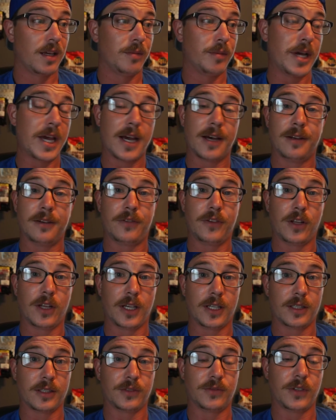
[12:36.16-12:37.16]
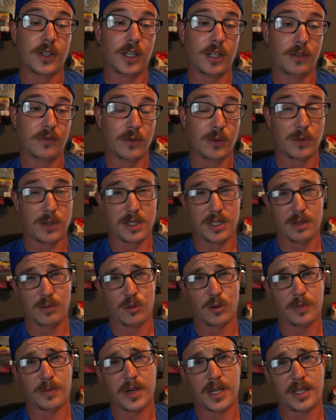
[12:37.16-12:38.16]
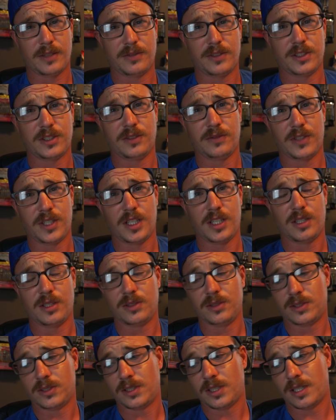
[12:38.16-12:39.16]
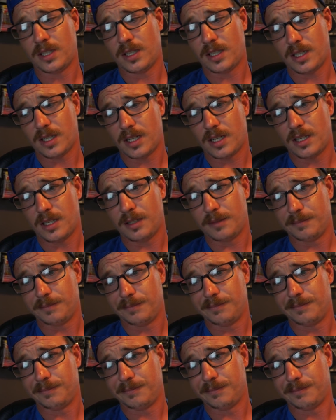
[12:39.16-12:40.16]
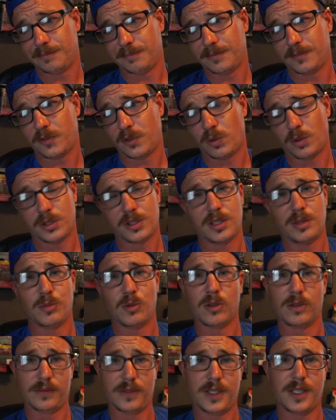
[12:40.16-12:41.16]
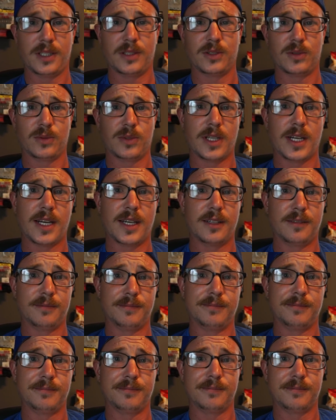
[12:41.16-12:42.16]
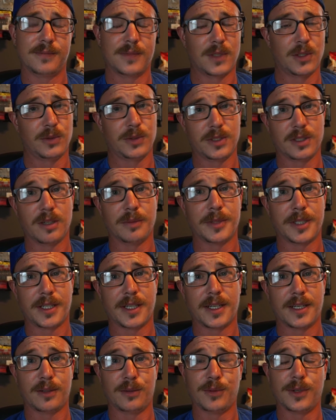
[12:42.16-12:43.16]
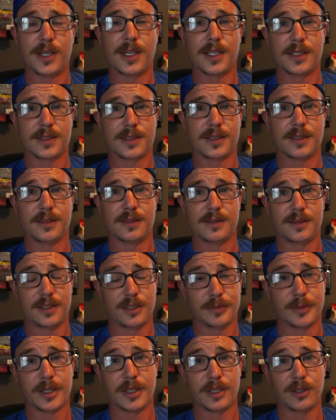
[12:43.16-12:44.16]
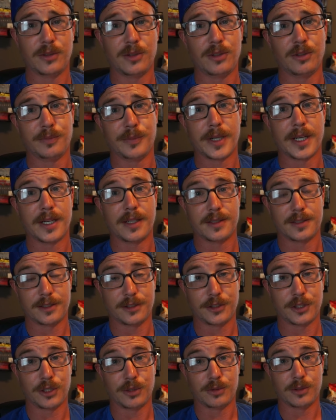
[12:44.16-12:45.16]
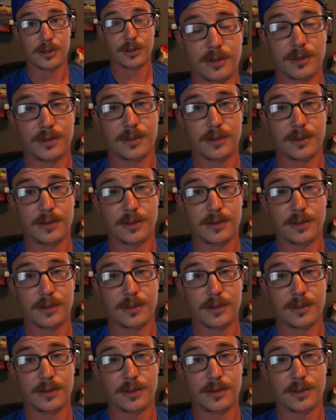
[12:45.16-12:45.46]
But yeah, if you like this video, if you want to see more pike fishing videos, um, if you want to see more videos with Dad, no, he's not my dad. Quit asking. He's my YouTube dad. It's a joke.